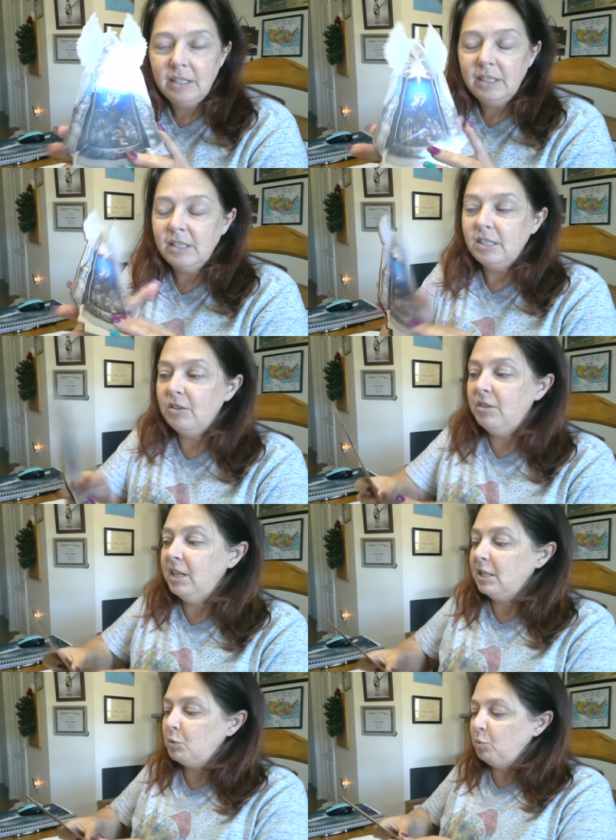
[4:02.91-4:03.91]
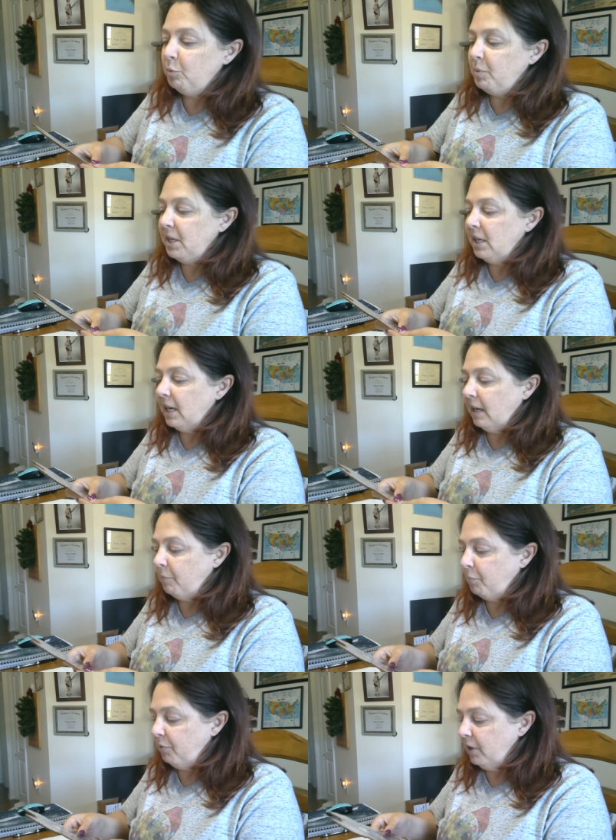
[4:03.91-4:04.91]
So this will be
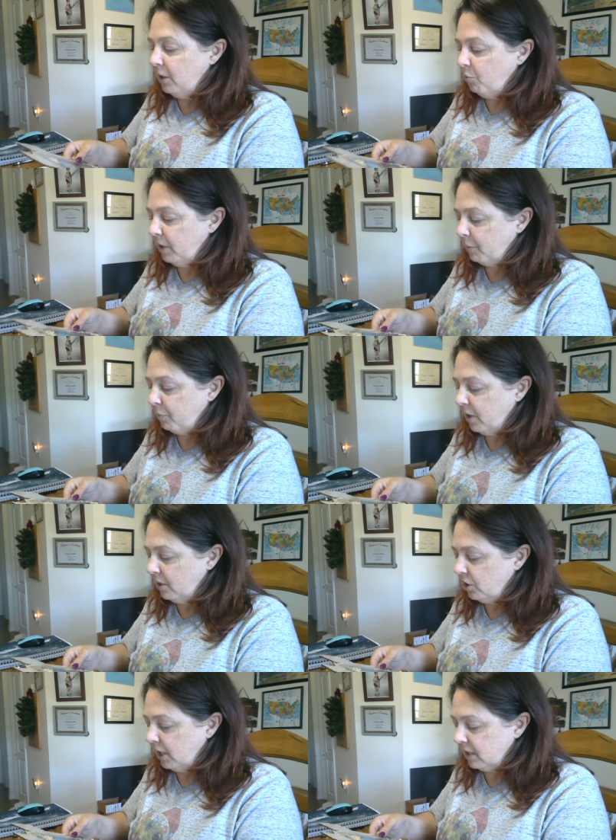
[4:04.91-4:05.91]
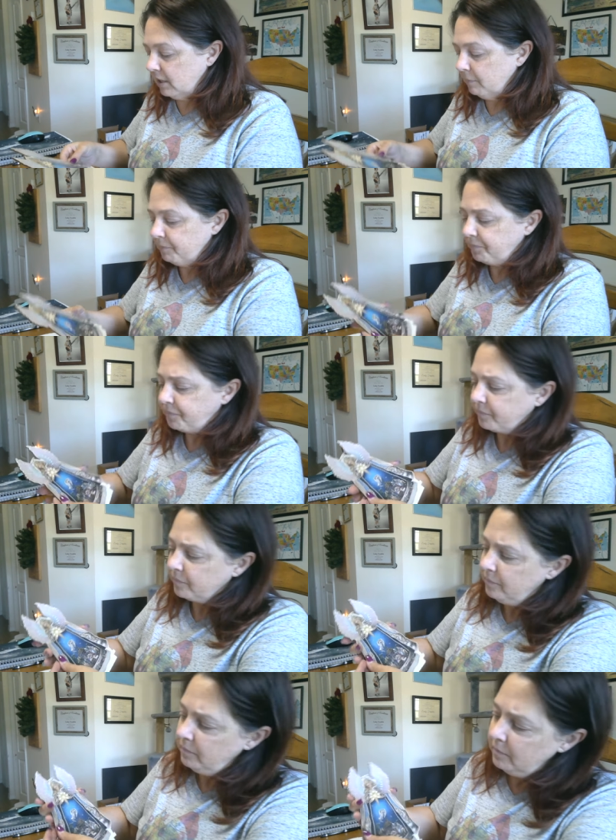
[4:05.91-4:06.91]
a pretty quick project
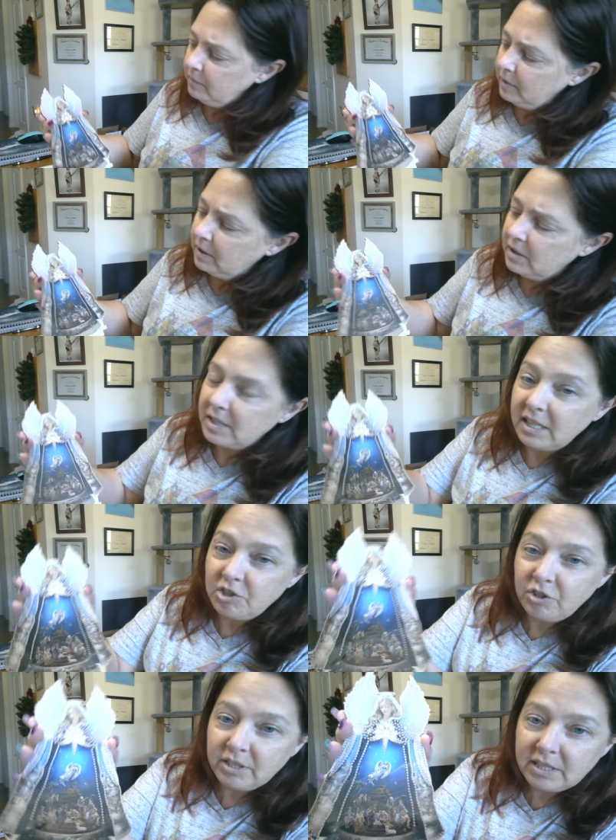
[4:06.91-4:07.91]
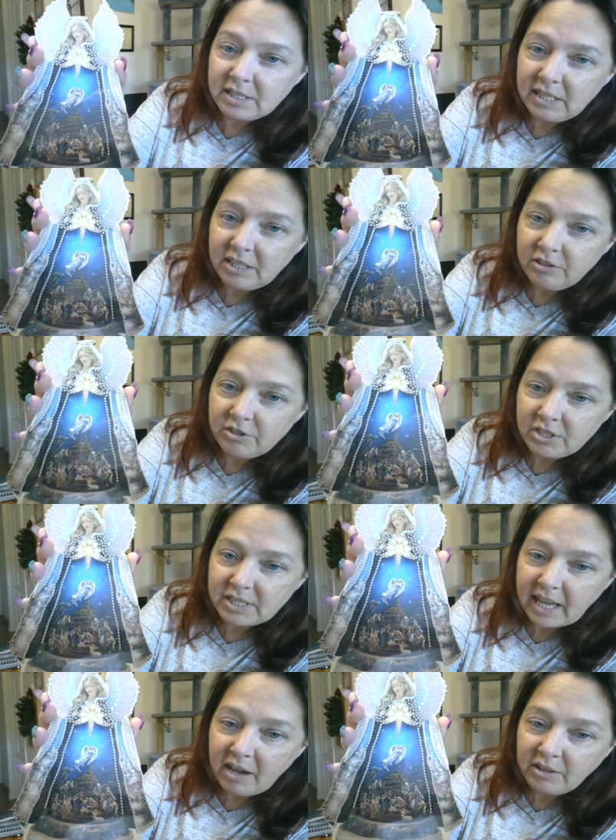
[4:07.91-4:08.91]
because, as you can see, you're
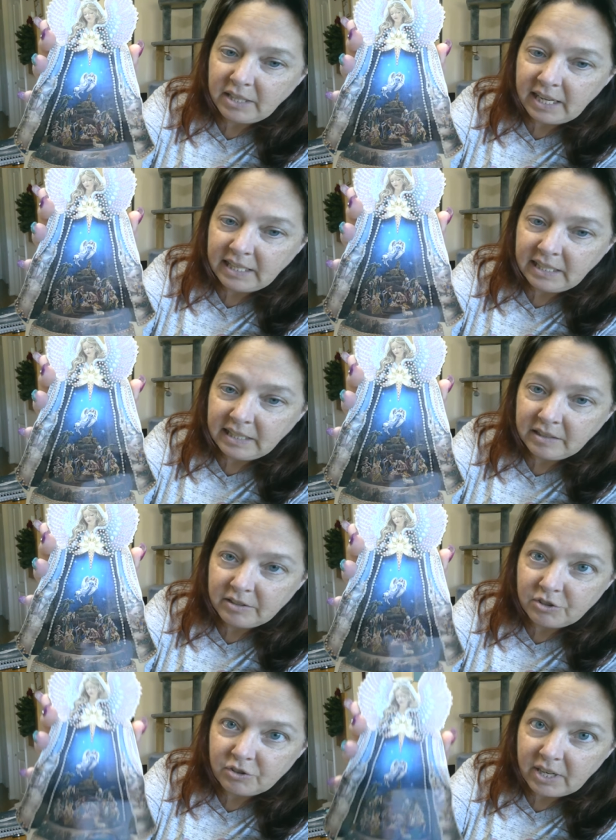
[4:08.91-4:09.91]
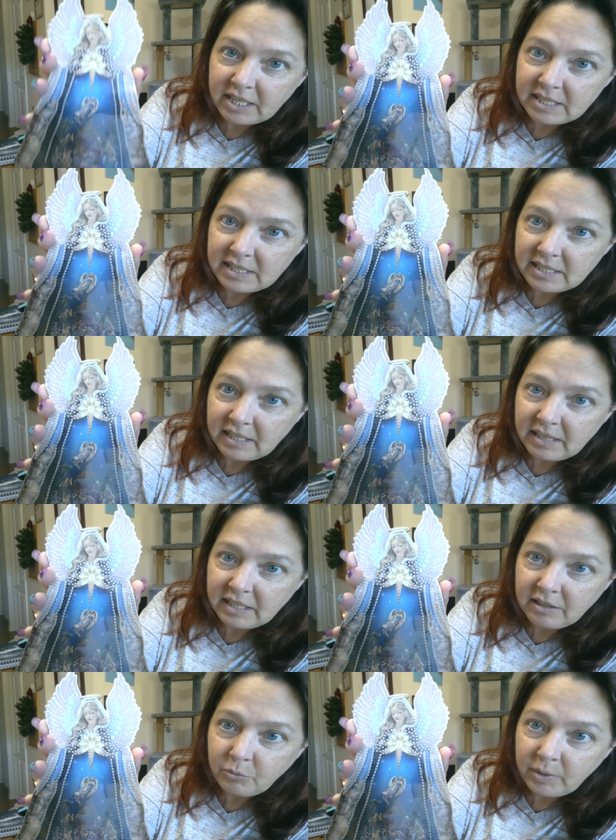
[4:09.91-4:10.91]
just outlining the dress and
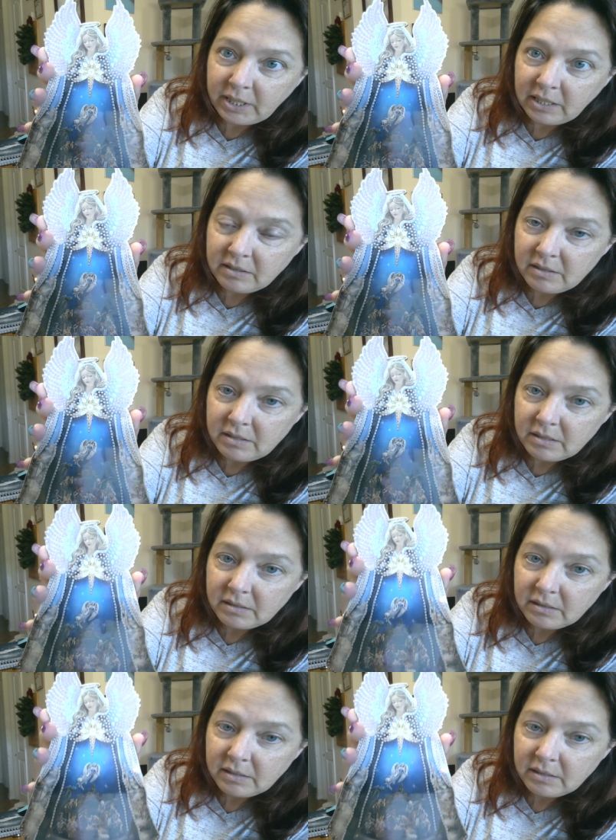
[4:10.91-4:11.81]
then the wings.